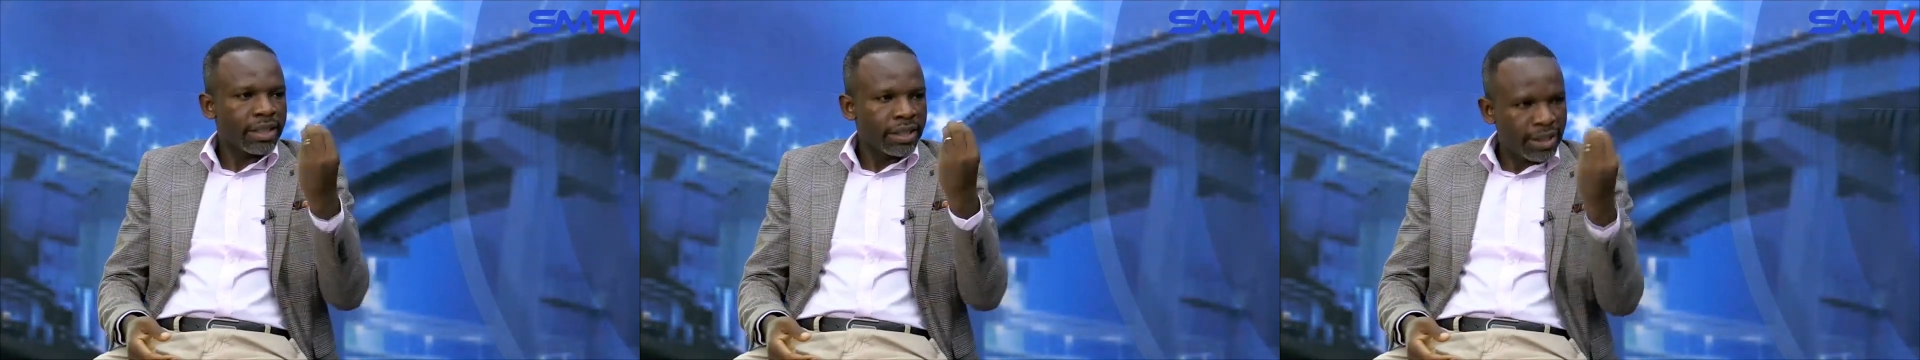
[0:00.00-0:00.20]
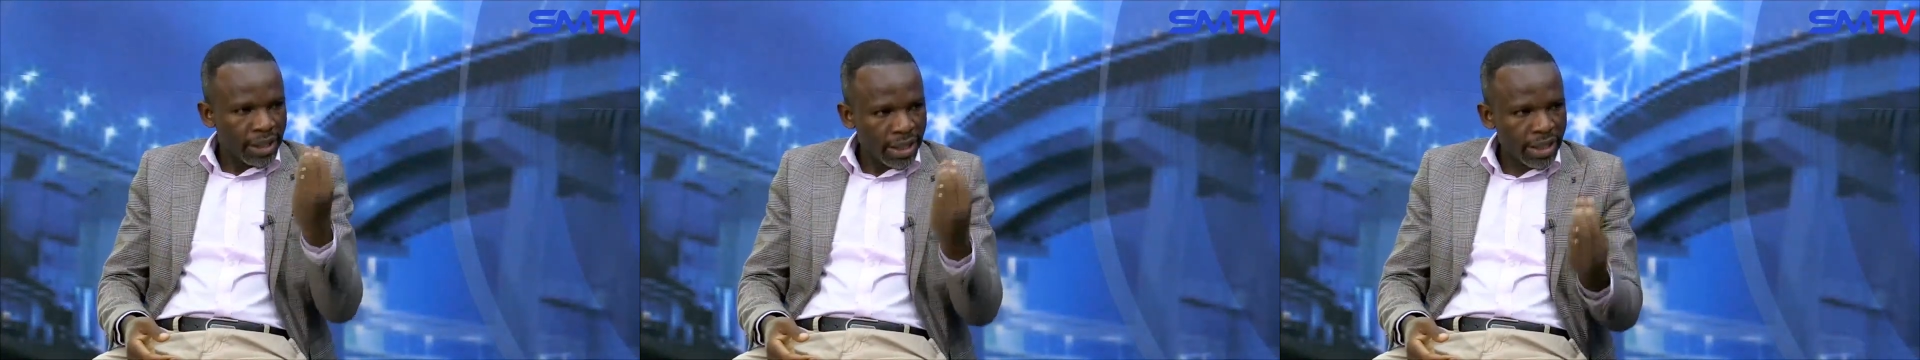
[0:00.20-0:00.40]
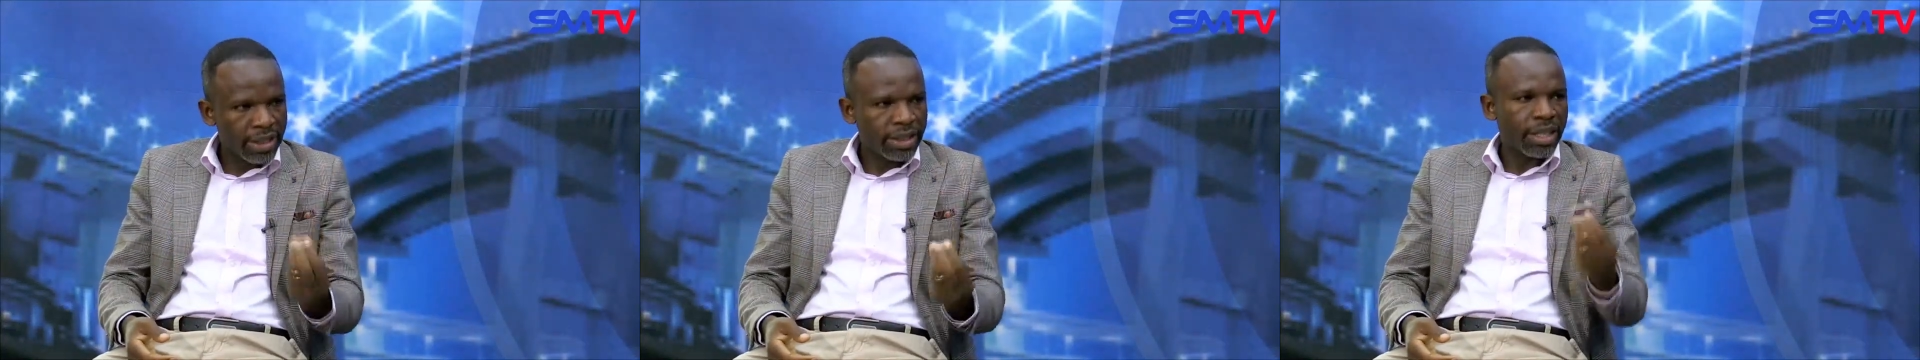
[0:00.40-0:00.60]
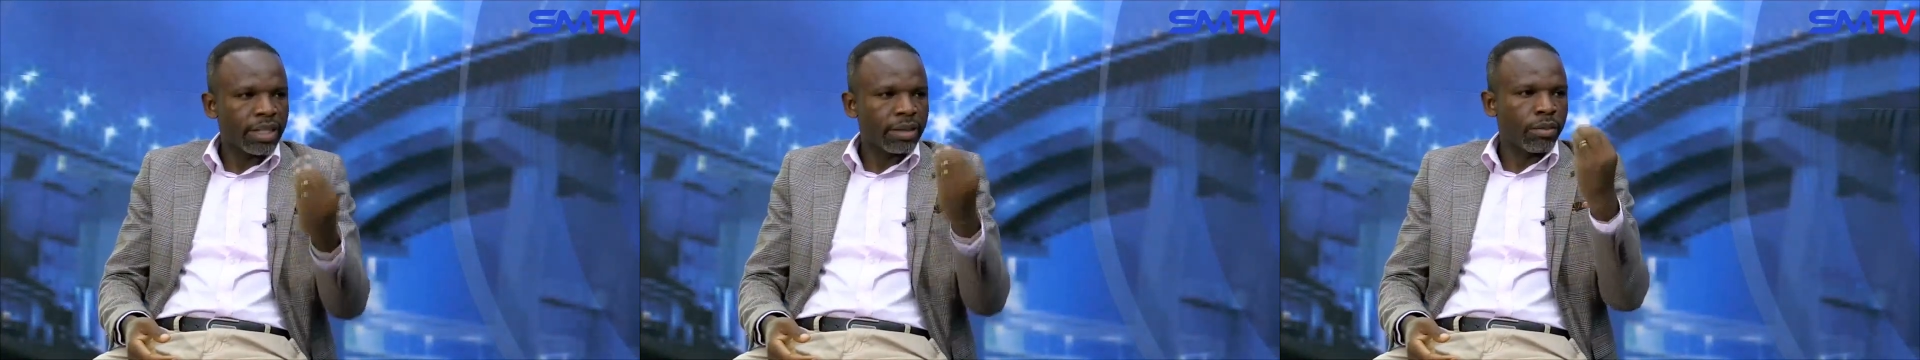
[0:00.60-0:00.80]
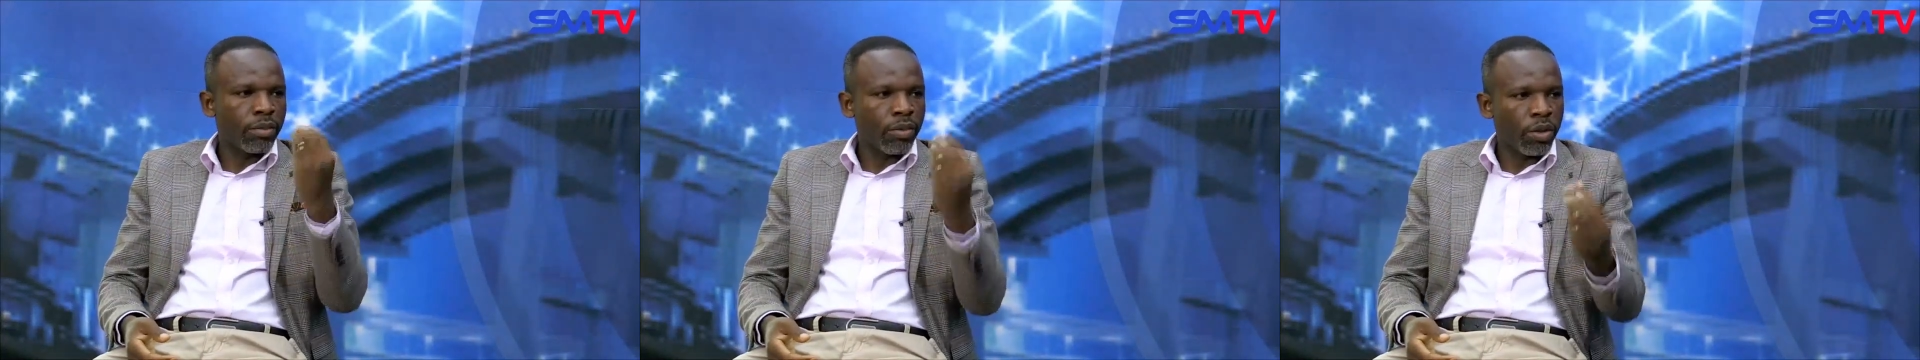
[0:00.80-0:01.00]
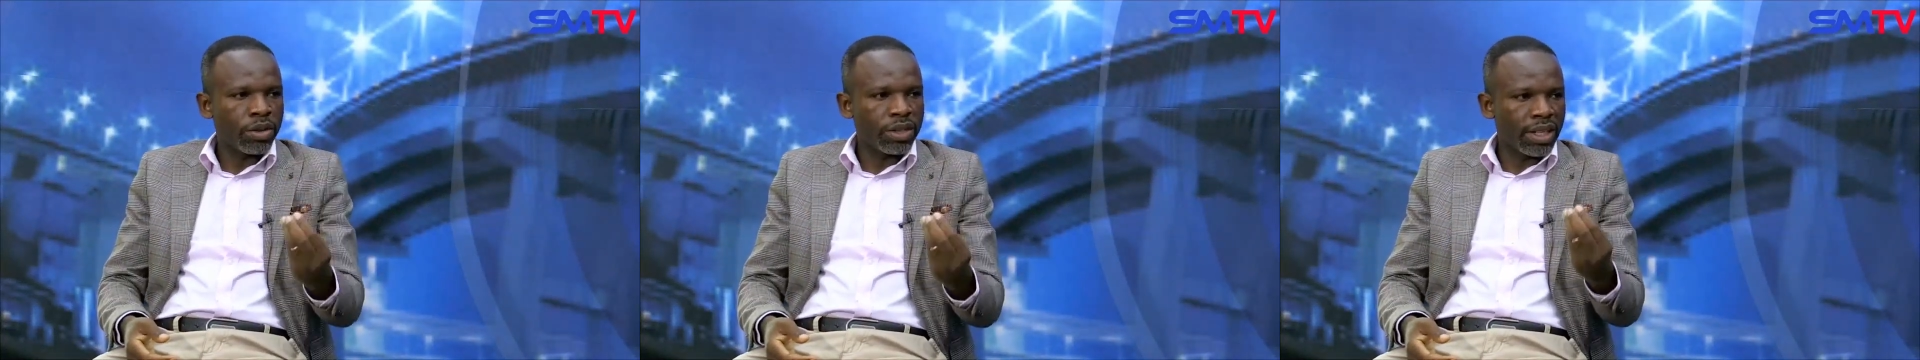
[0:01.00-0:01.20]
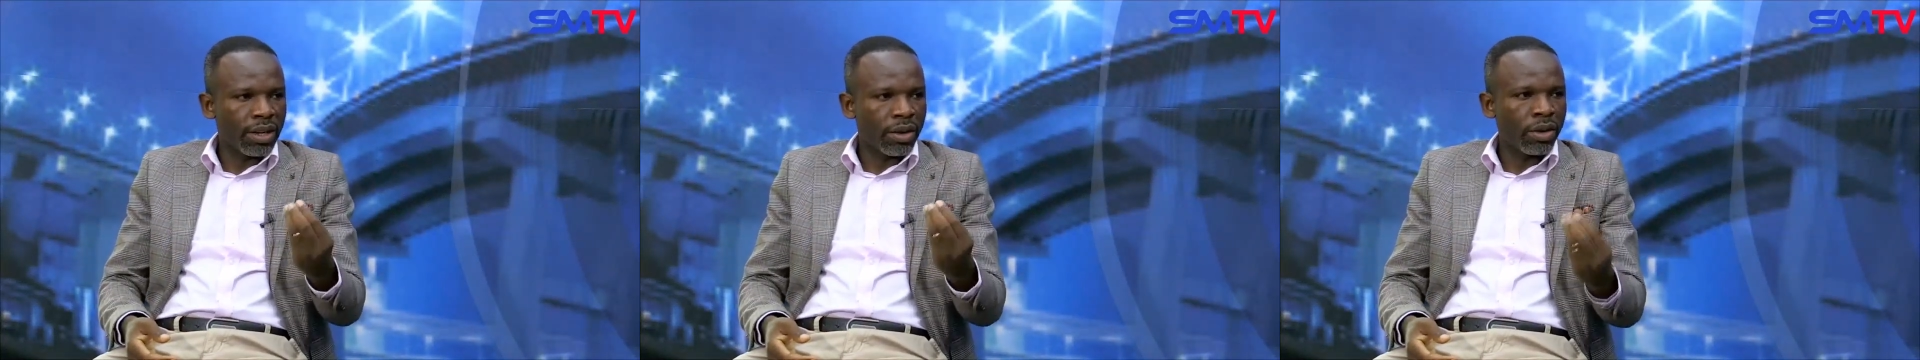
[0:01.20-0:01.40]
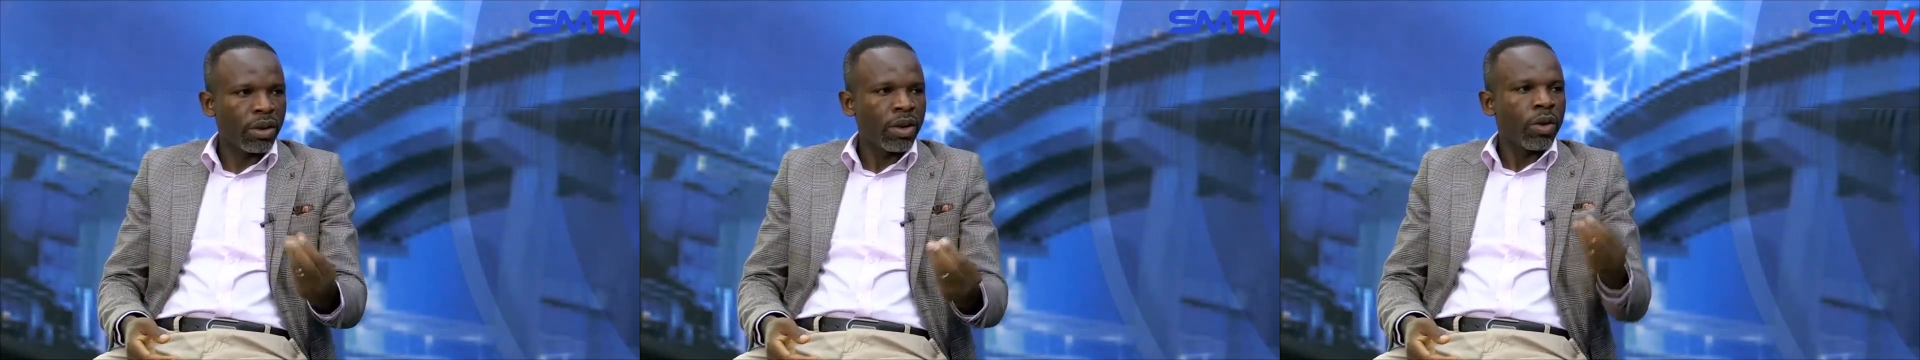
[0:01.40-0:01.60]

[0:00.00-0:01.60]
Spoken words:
tested the model